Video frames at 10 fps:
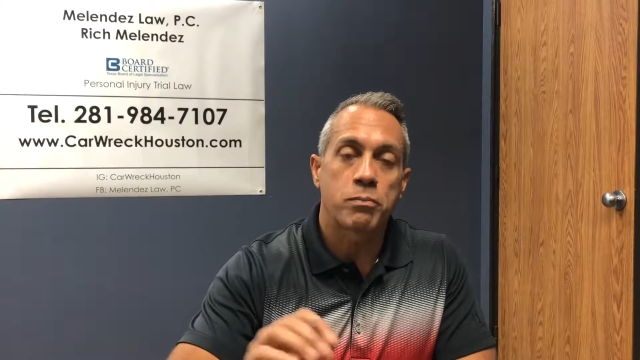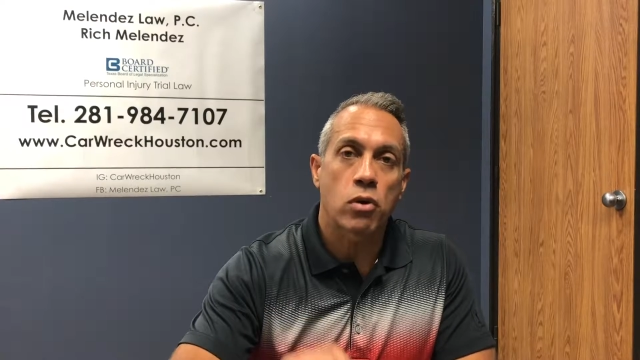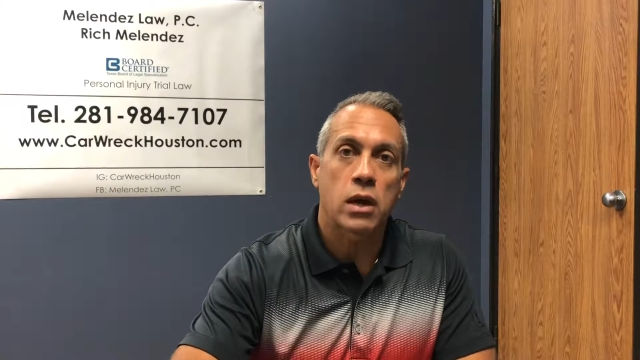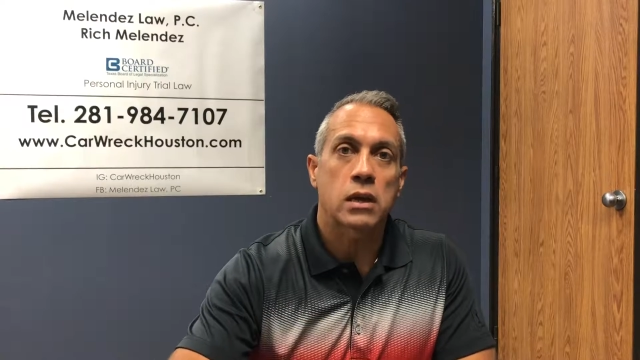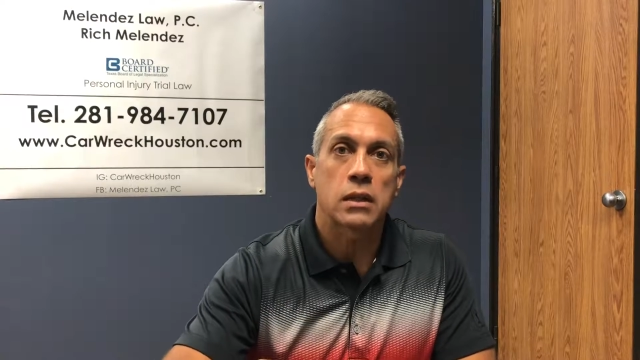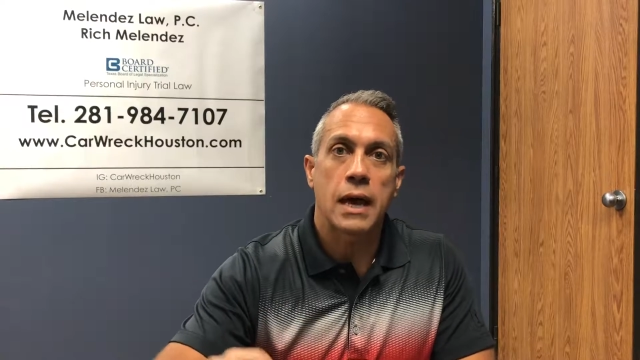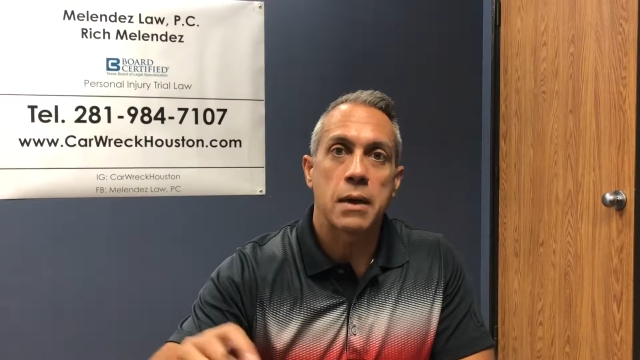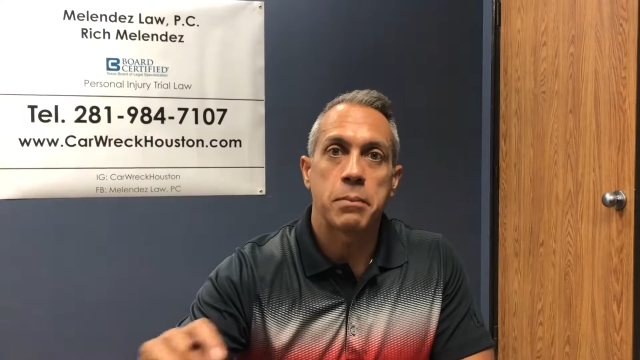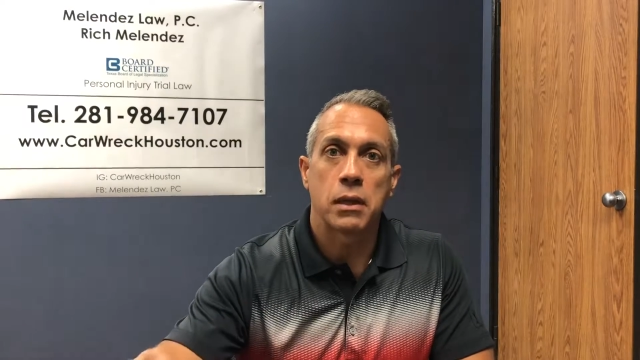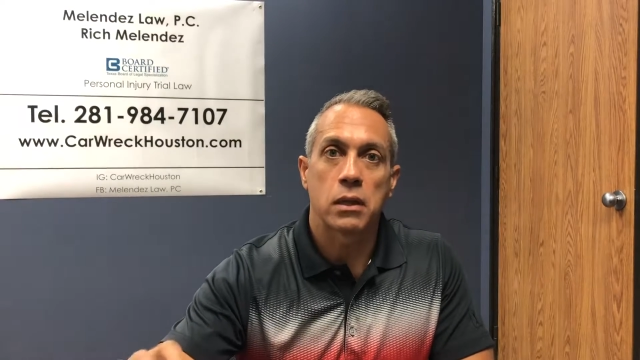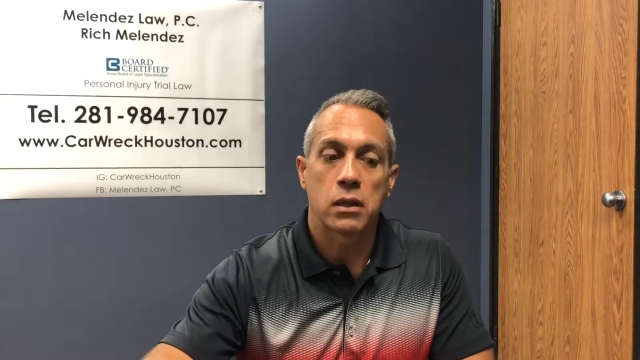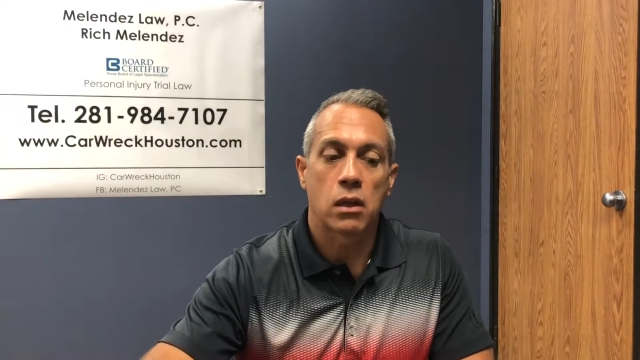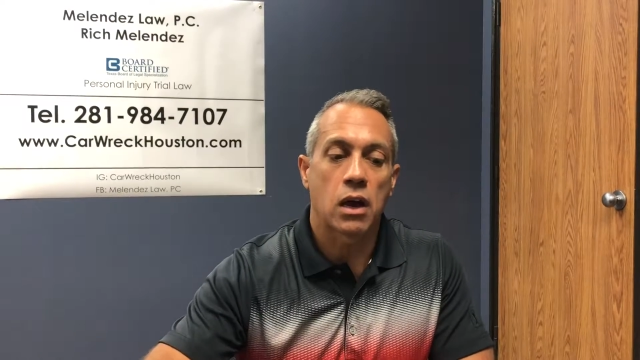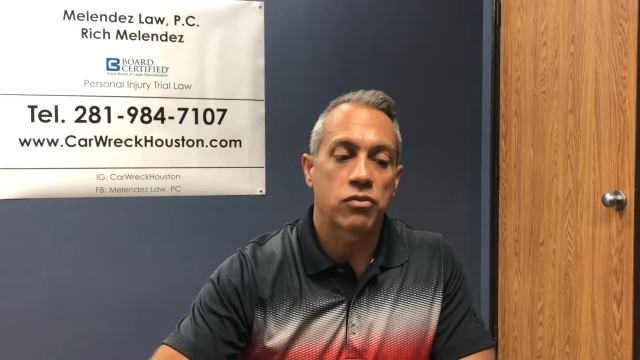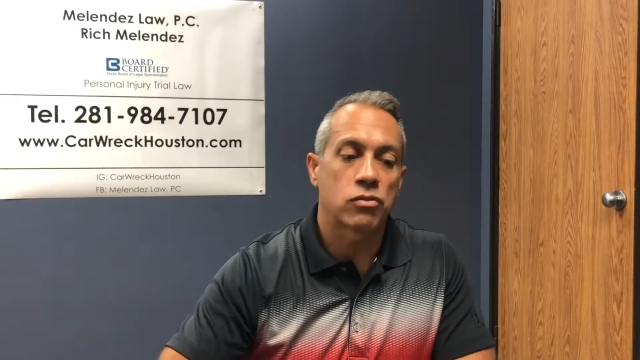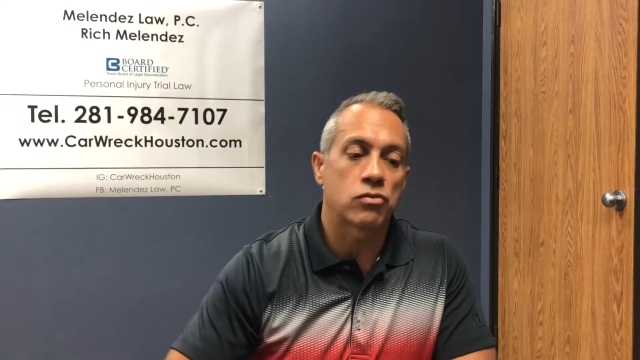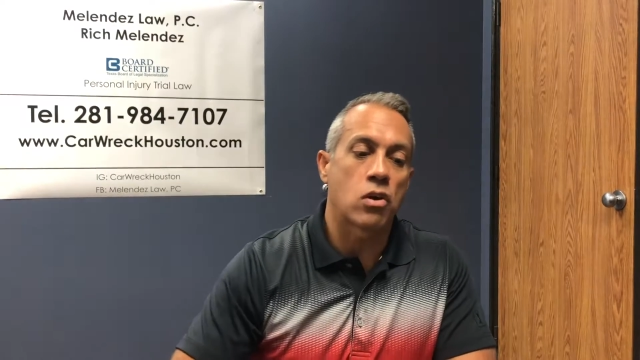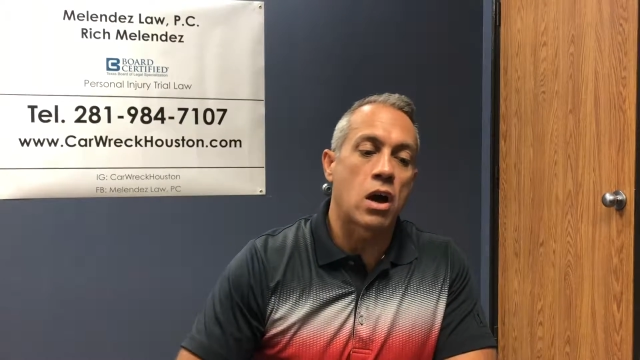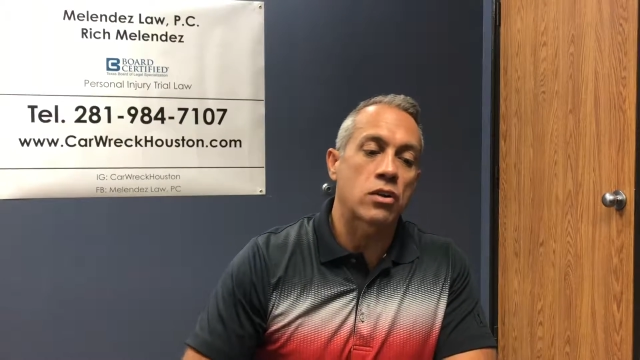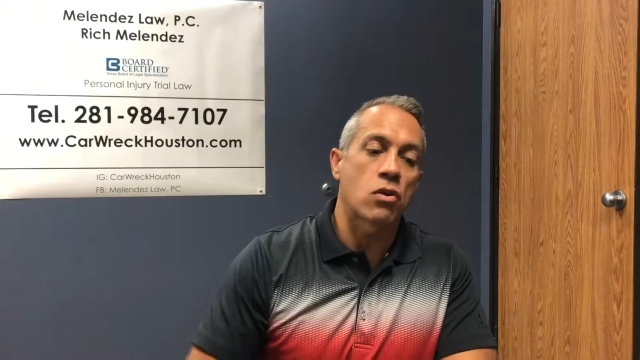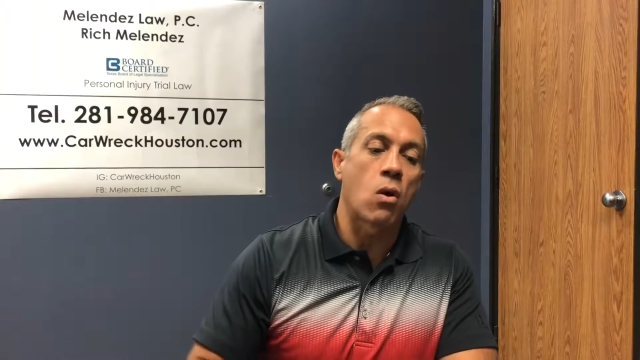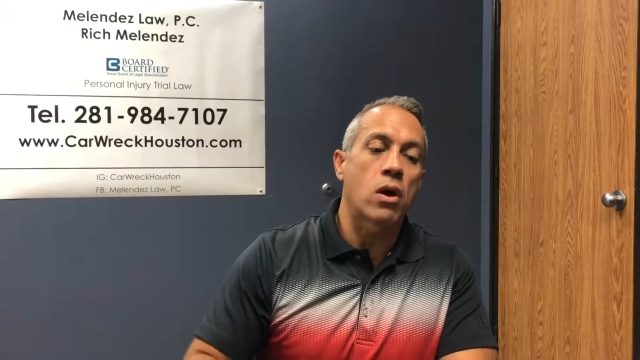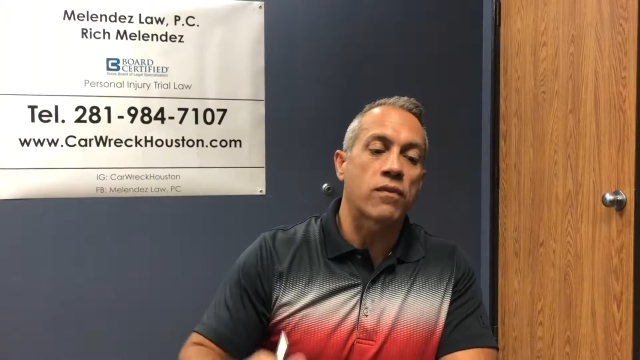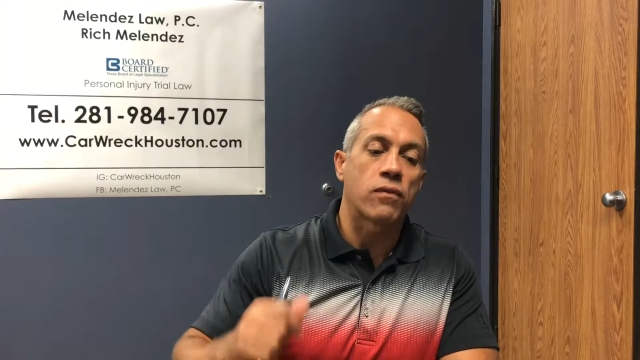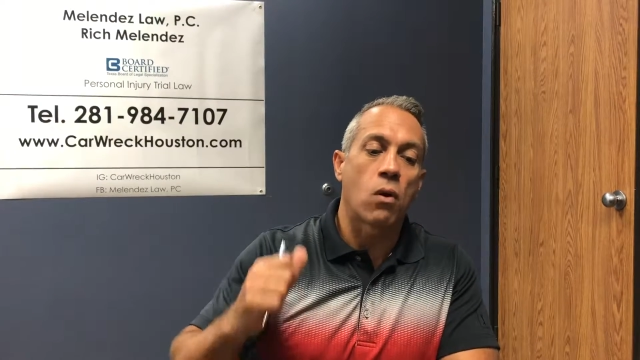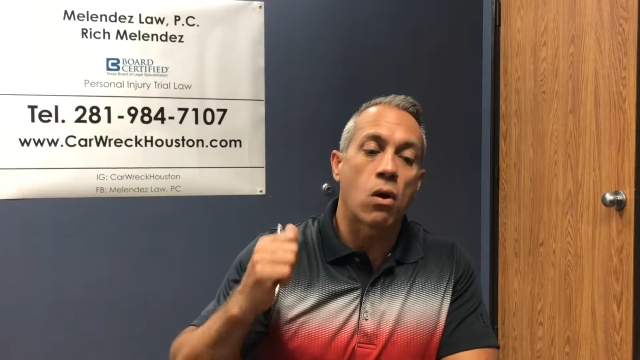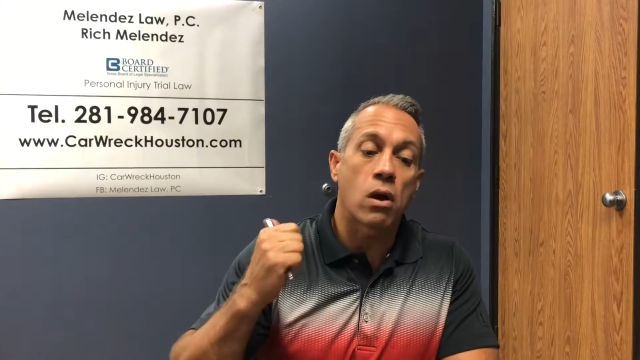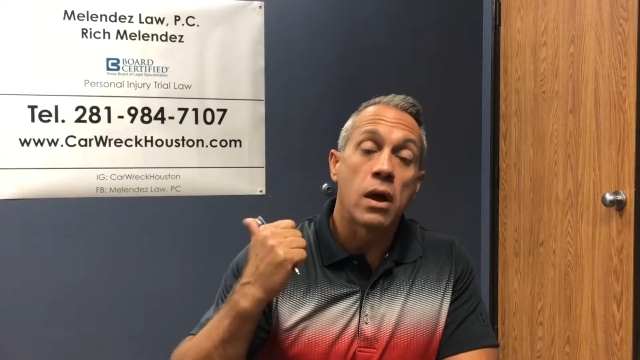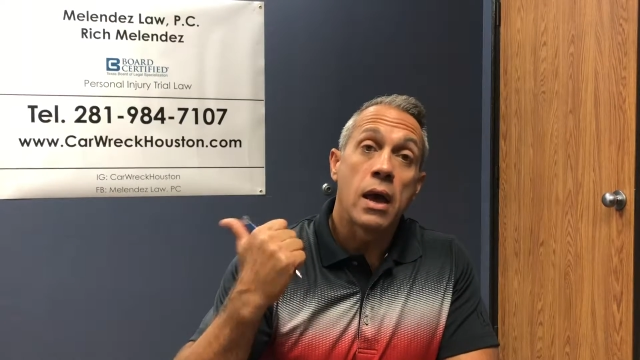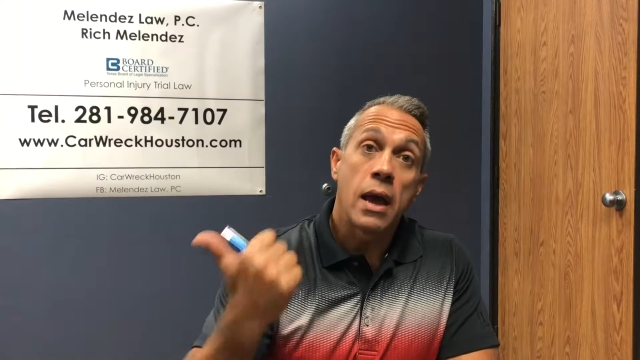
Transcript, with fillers: product liability lawsuits ongoing for